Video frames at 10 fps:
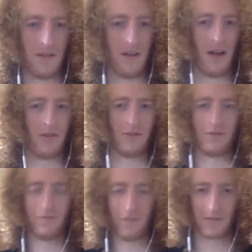Uh, just
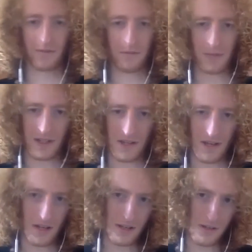first of all, Mickey, are
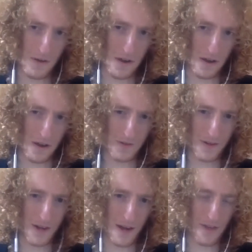you uh, you gonna
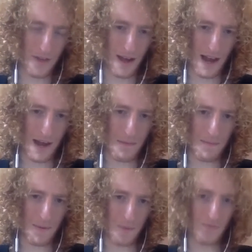have that lamb?
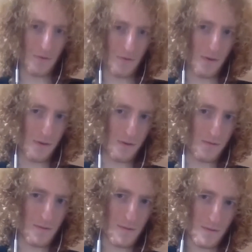for
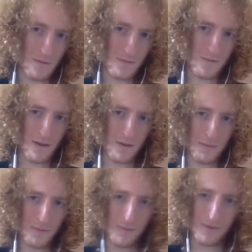for your own
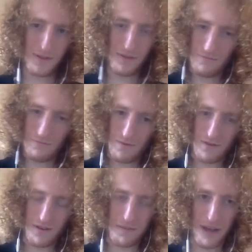purposes, or could I
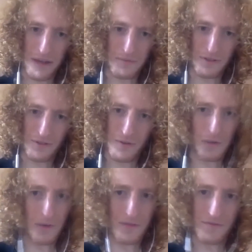perhaps acquire
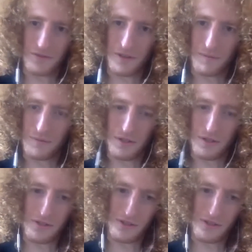one for some certain